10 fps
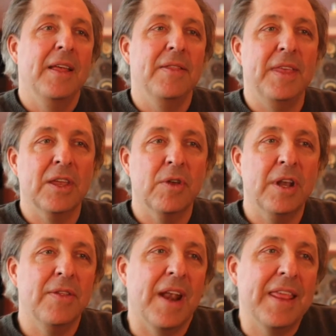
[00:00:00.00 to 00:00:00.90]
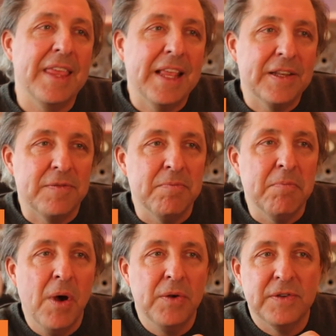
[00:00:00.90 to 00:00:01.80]
The ingredient that I think is
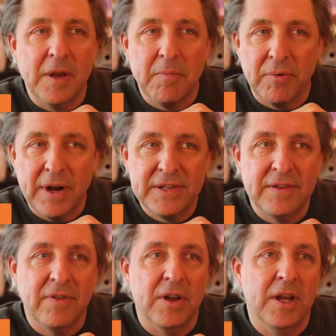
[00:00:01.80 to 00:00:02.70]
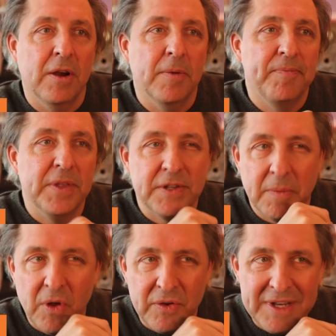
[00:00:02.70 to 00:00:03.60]
most impressive on here is
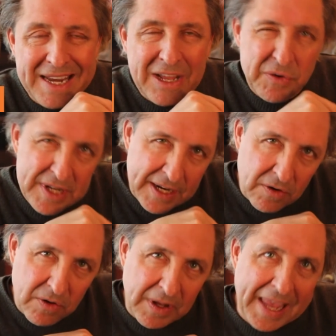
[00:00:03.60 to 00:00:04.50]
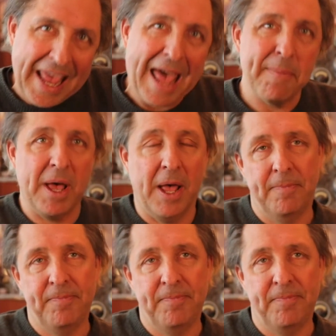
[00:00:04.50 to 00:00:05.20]
something called nicotinyl GABA.